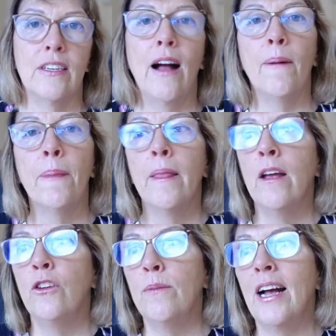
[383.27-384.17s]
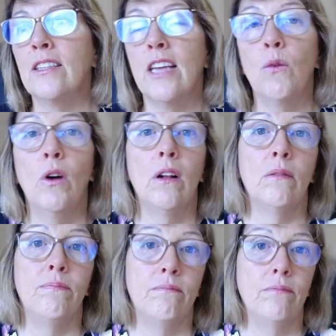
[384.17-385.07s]
Now, you might say,
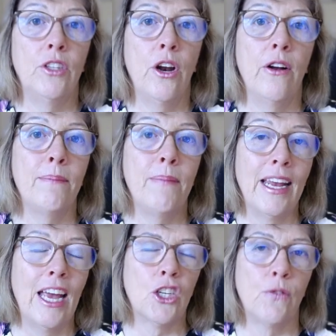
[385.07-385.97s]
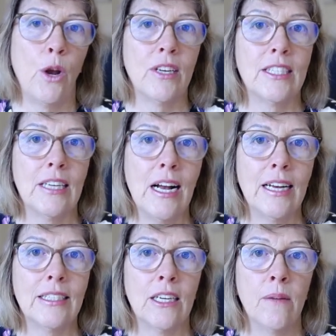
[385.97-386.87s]
well, my cash flow is
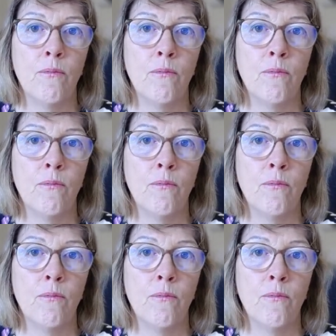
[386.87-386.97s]
tight.